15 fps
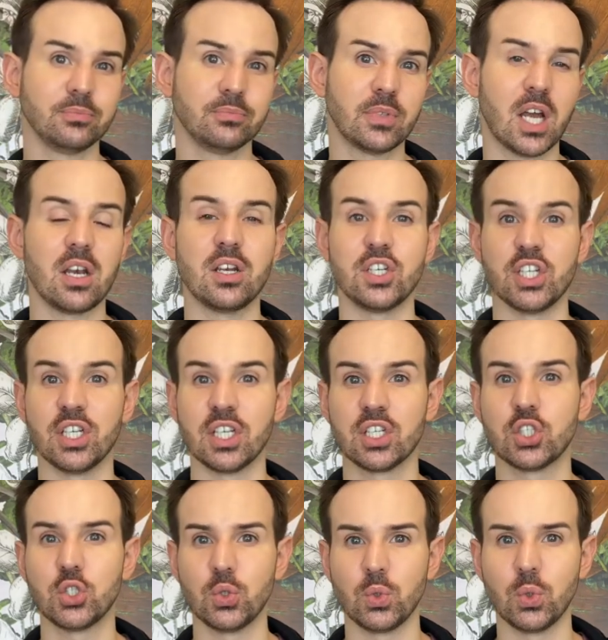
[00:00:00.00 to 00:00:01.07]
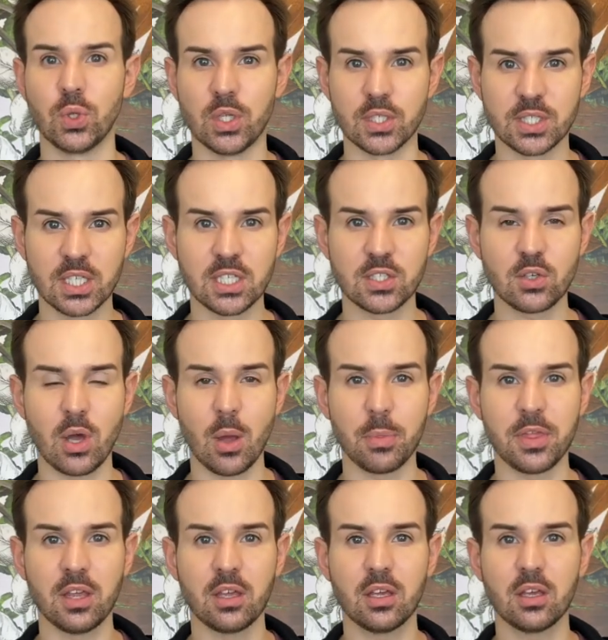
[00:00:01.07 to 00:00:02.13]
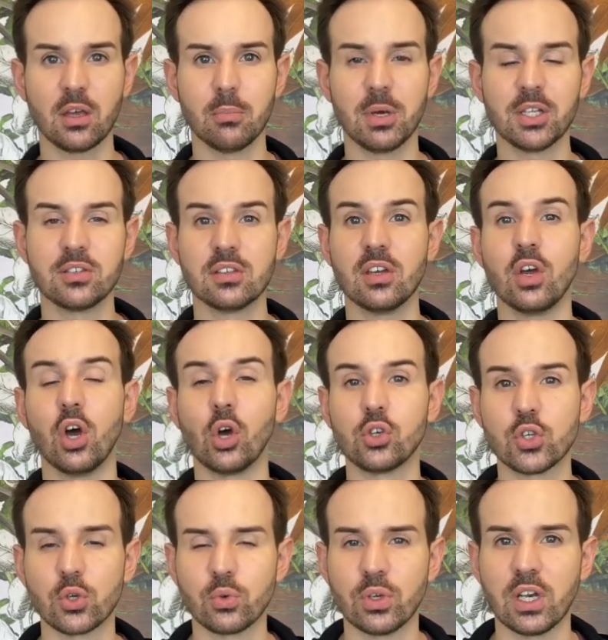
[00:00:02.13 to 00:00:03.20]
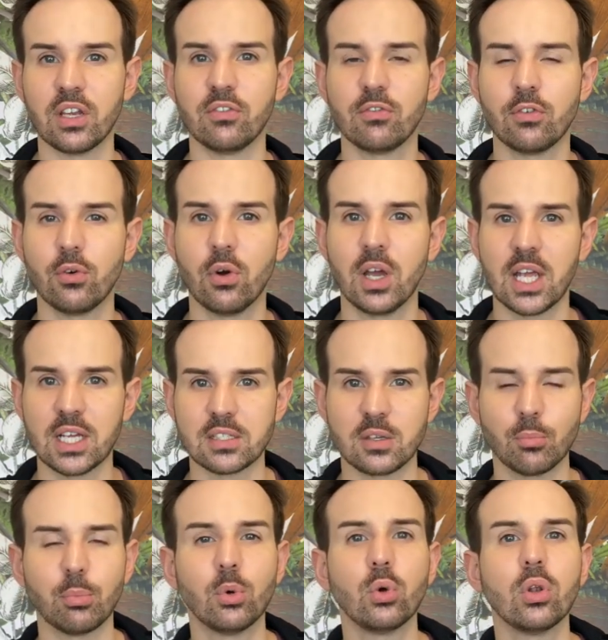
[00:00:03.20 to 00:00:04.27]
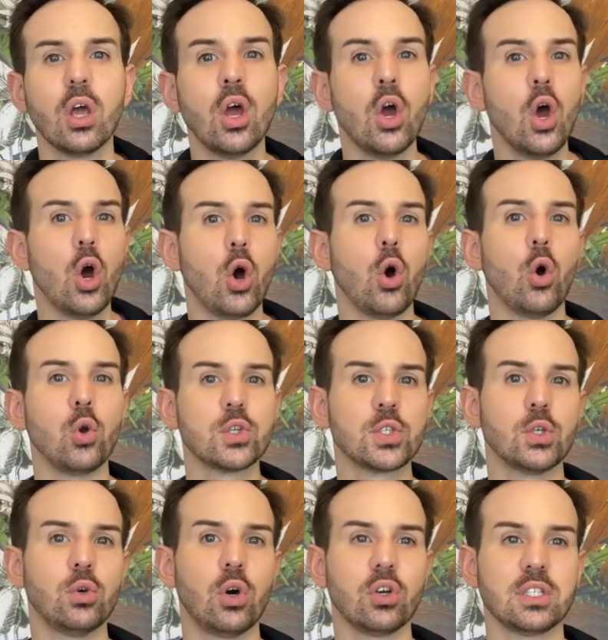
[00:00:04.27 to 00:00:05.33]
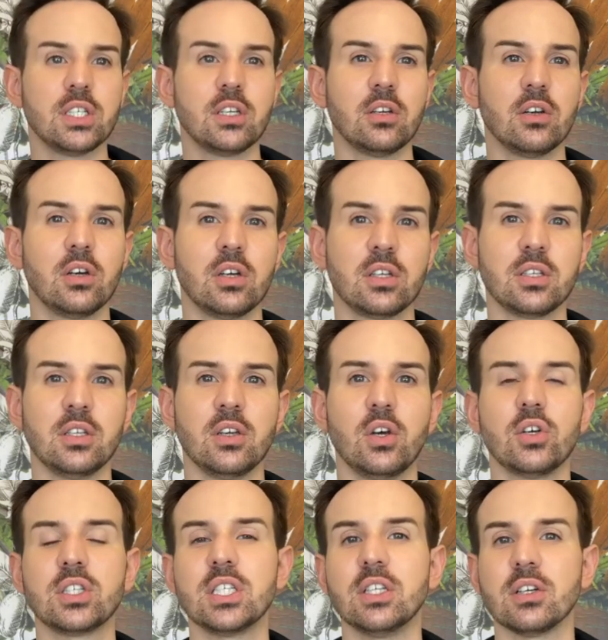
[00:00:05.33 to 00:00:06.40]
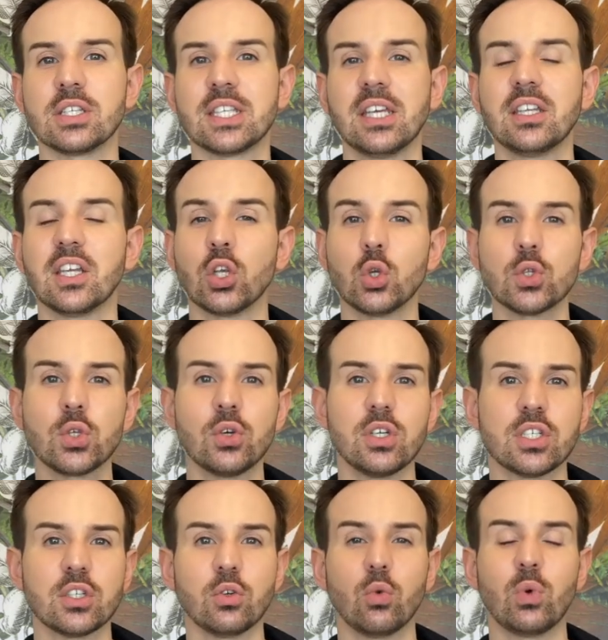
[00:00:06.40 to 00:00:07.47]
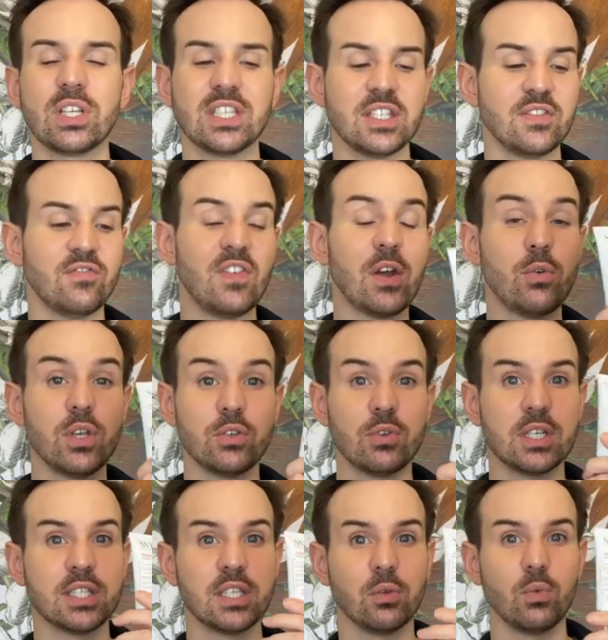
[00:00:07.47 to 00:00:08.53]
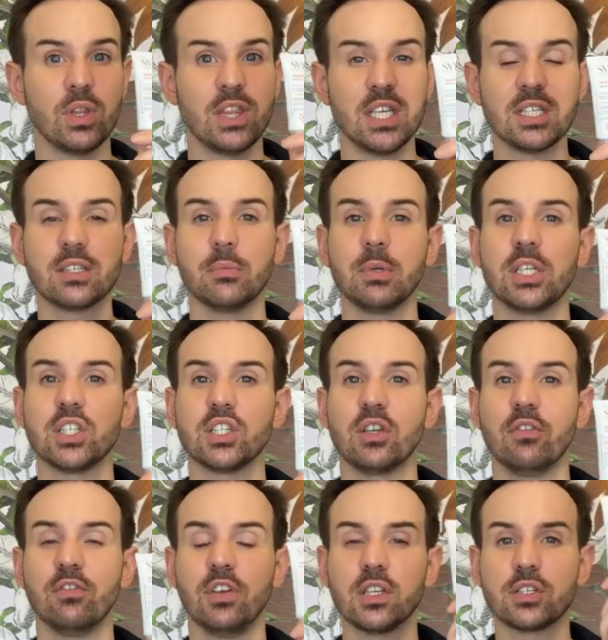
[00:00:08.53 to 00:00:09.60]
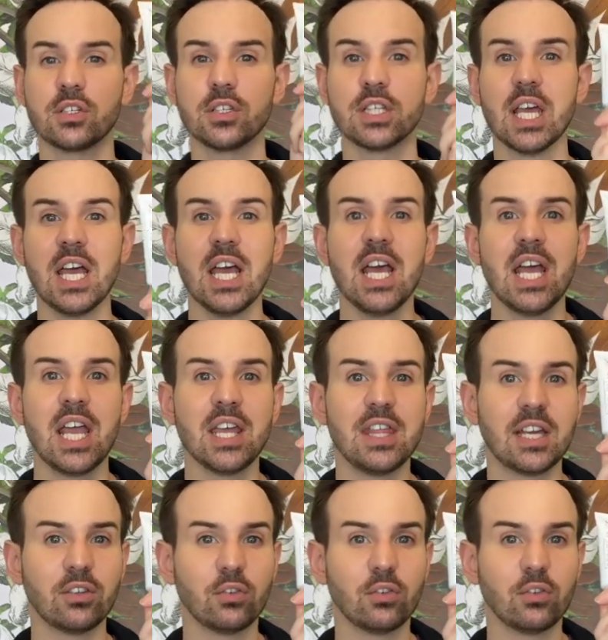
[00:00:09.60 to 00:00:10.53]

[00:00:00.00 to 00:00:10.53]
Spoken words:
allergenic to the skin. So I'm thinking about octocrylene, for example, or also octinoxate. And also in general, what is very interesting with this combination of filters is that